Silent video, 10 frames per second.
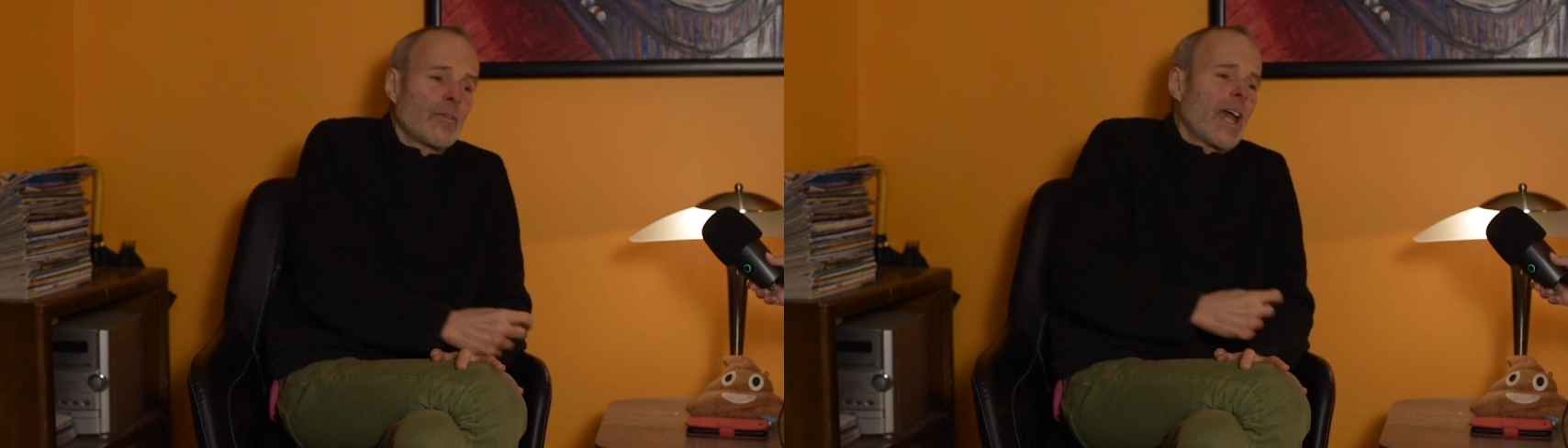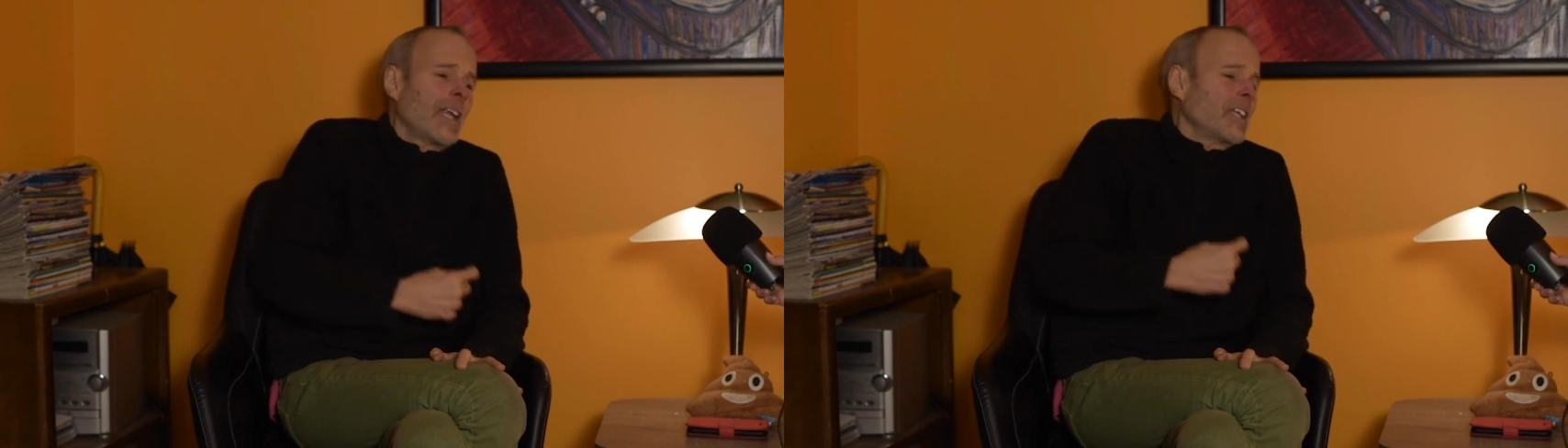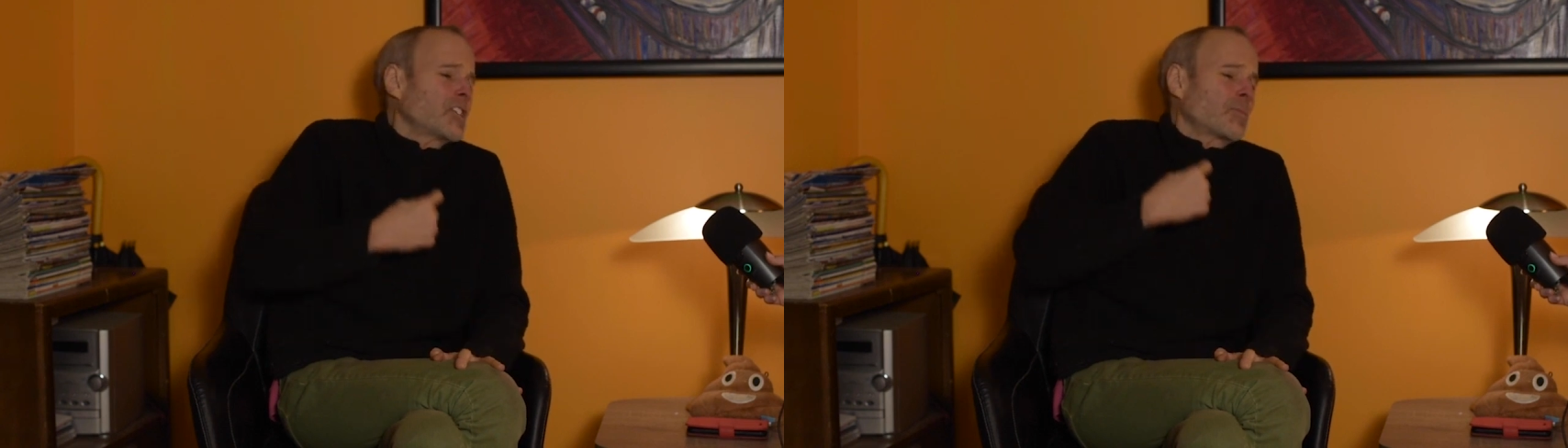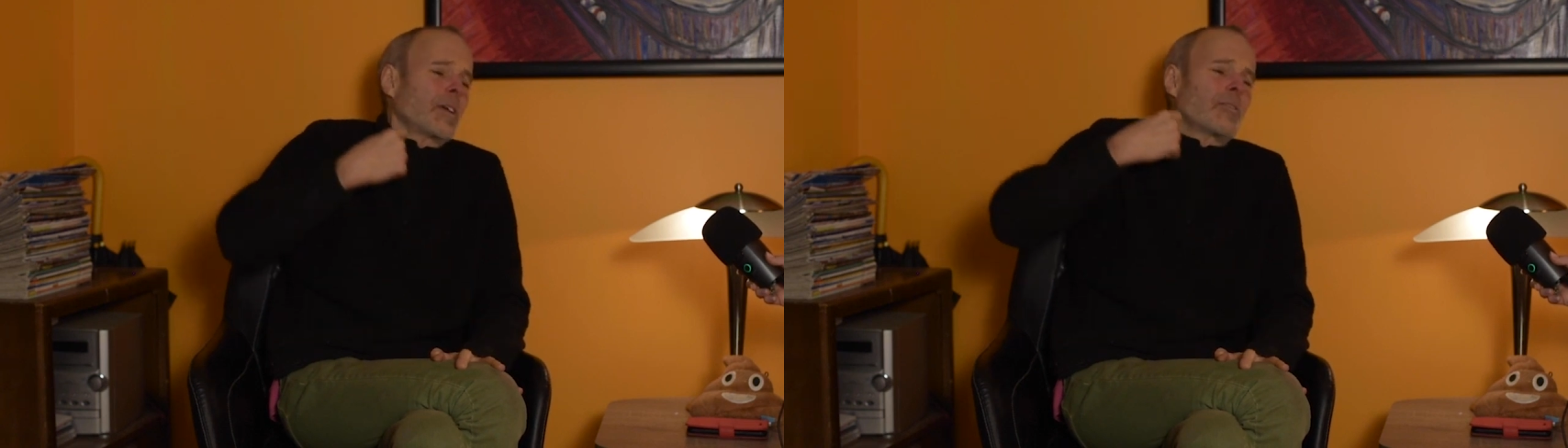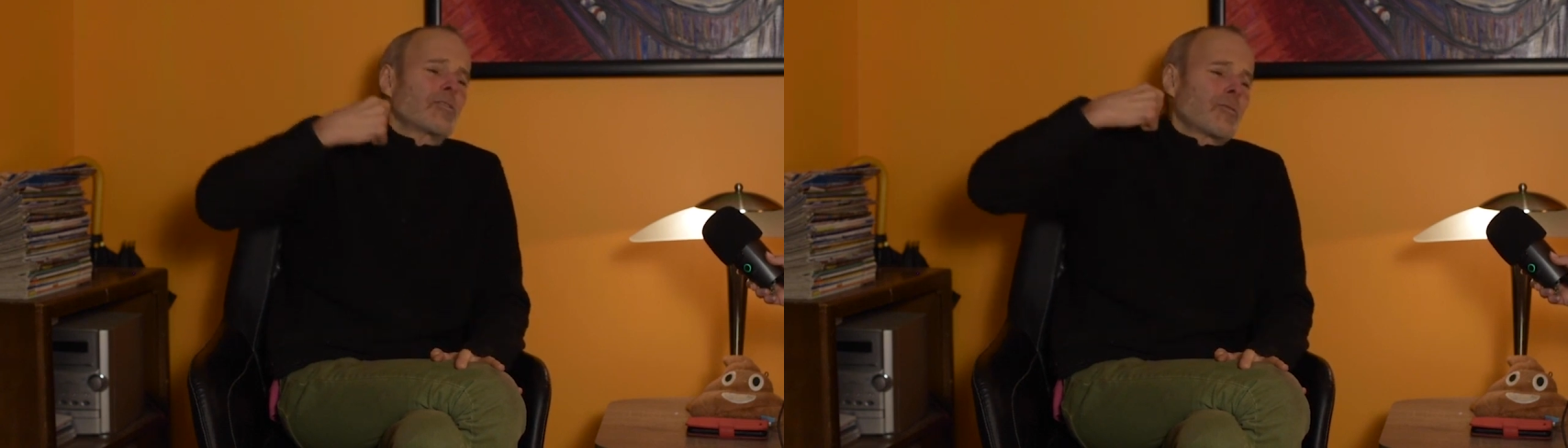any
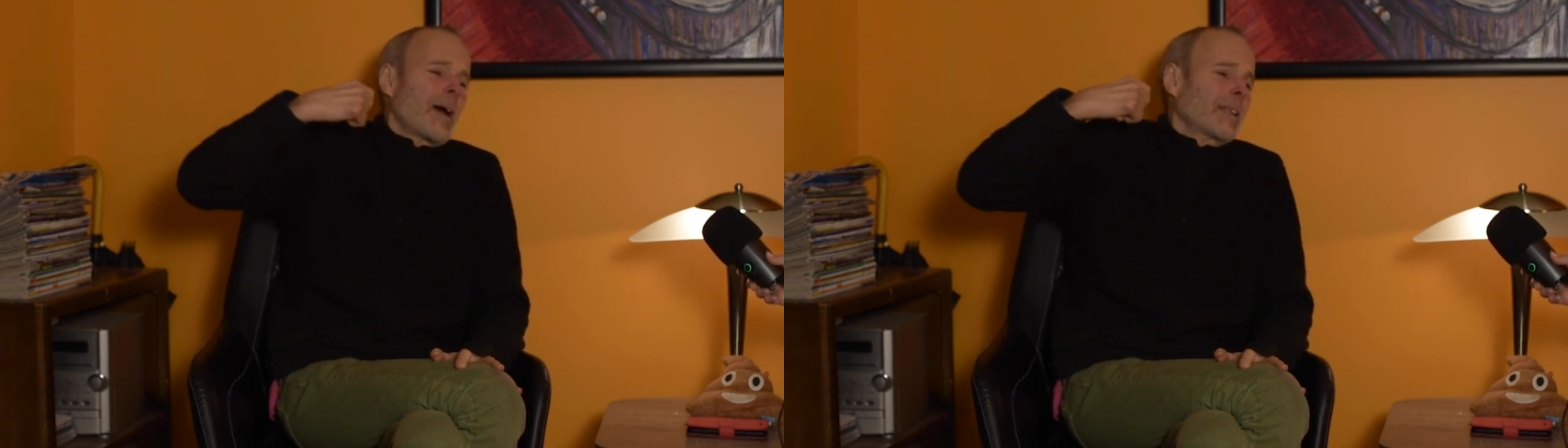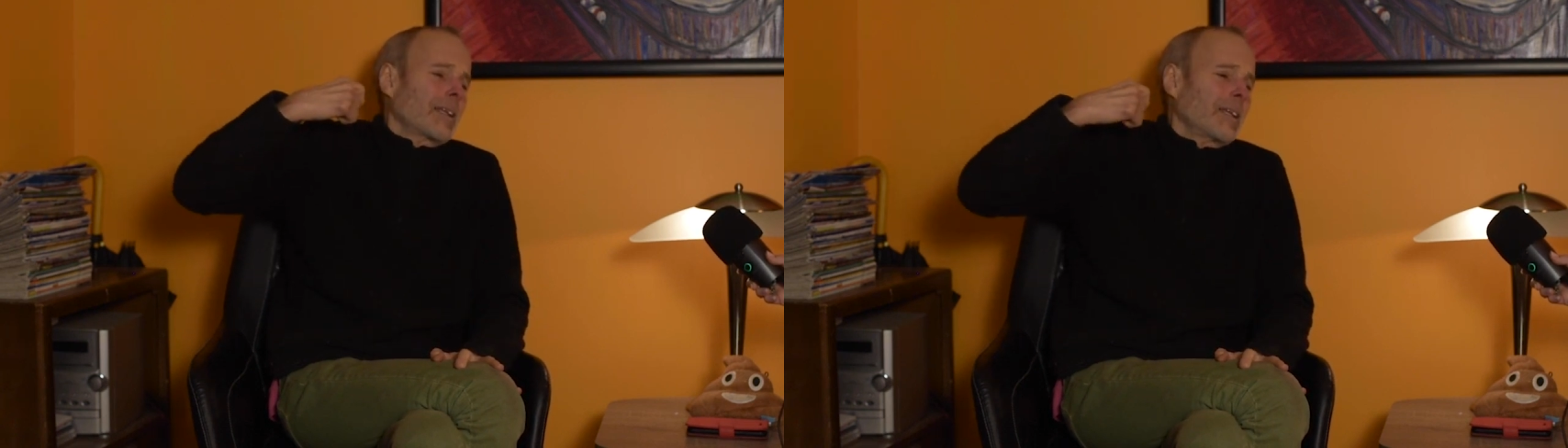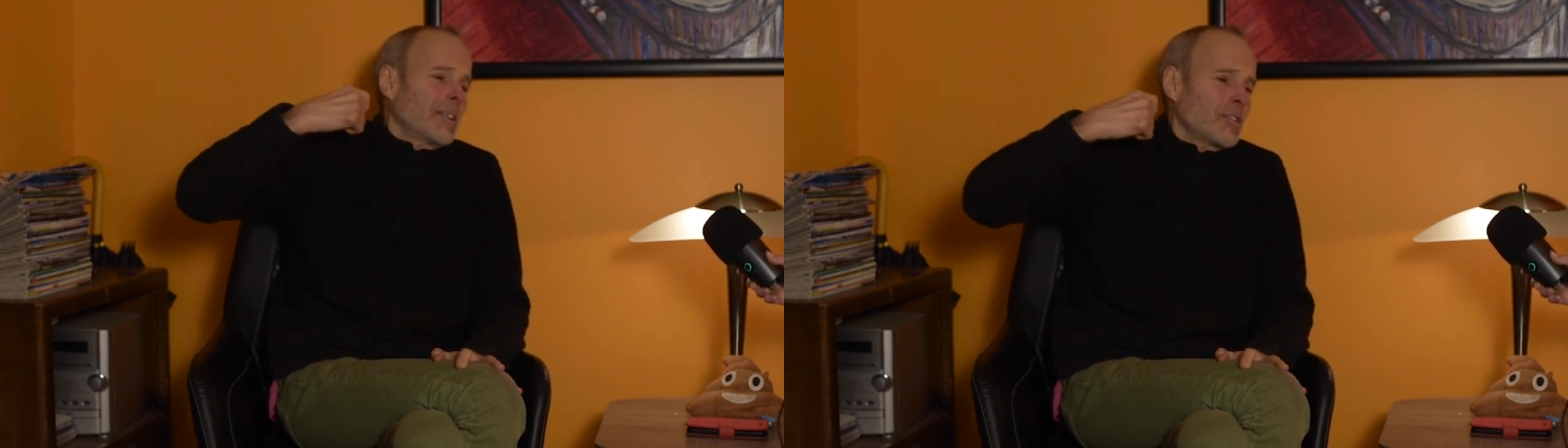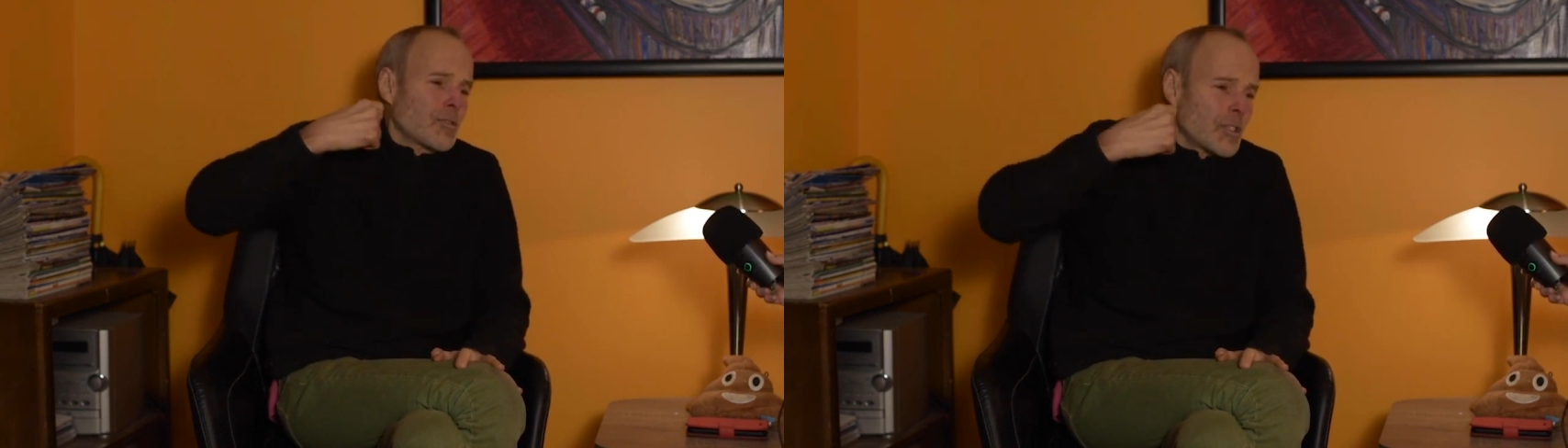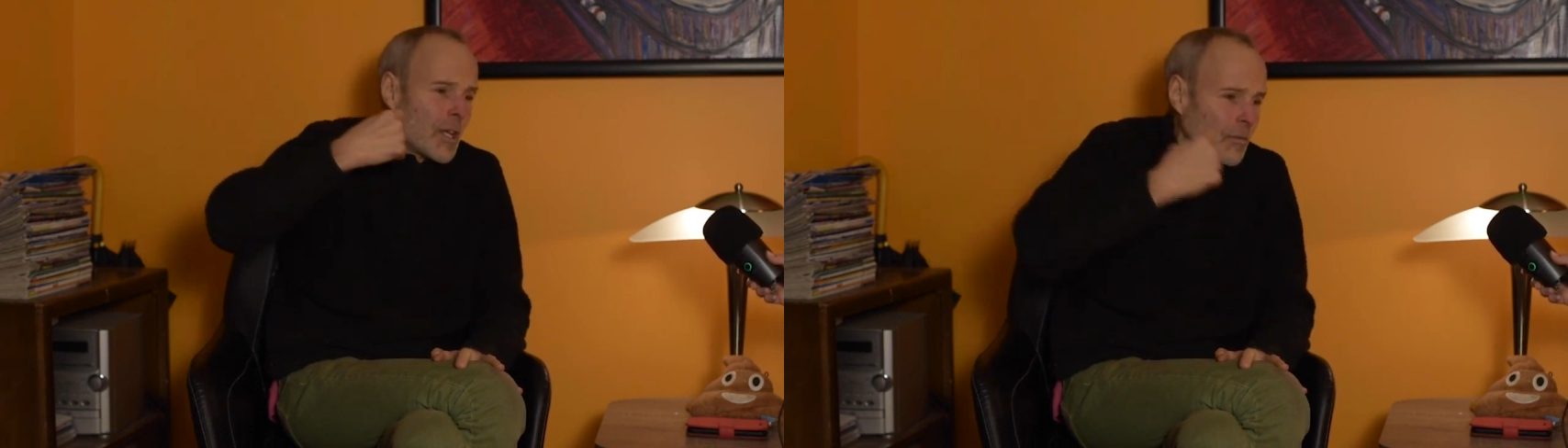spirituality in
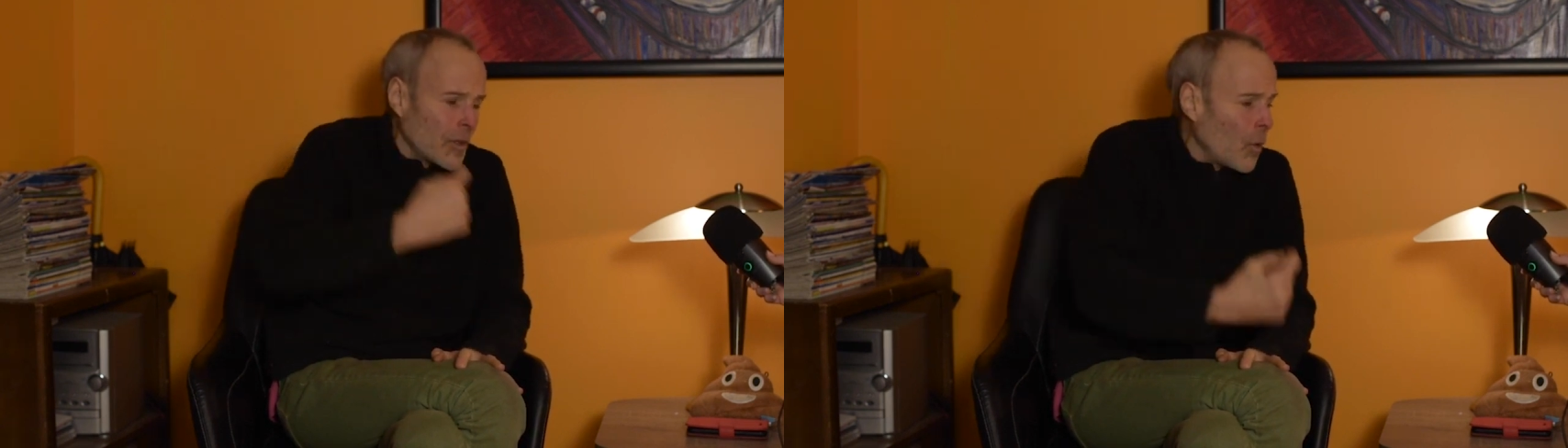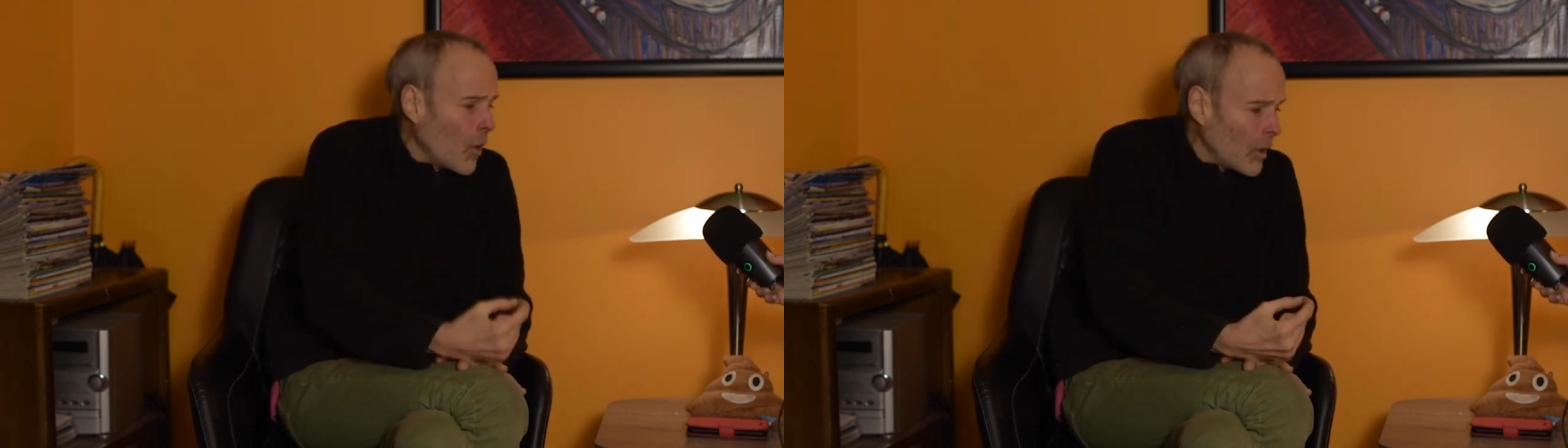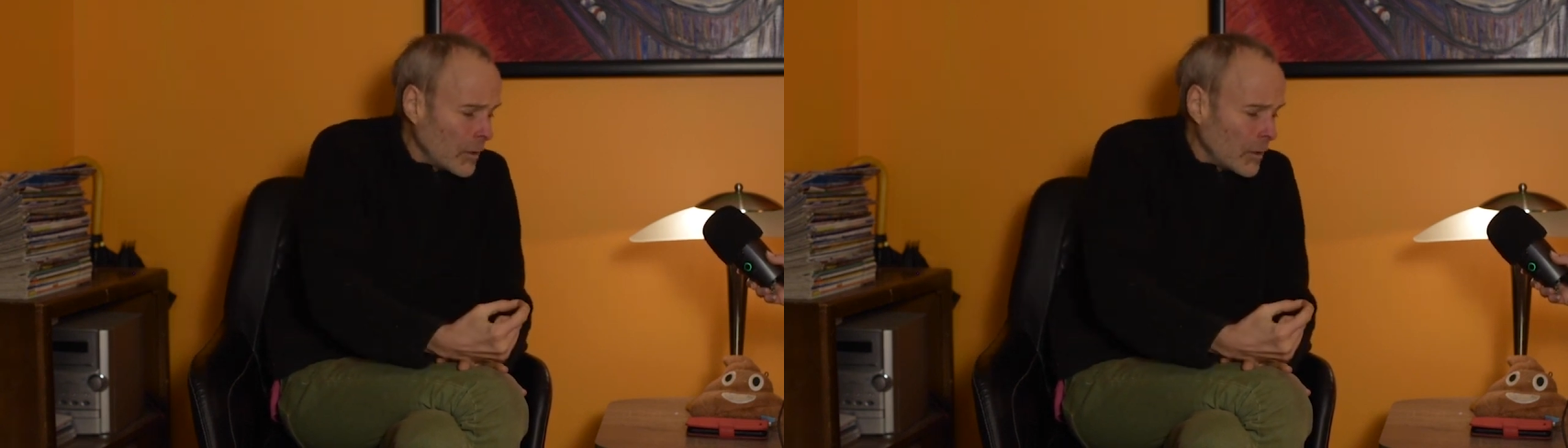yourself at all,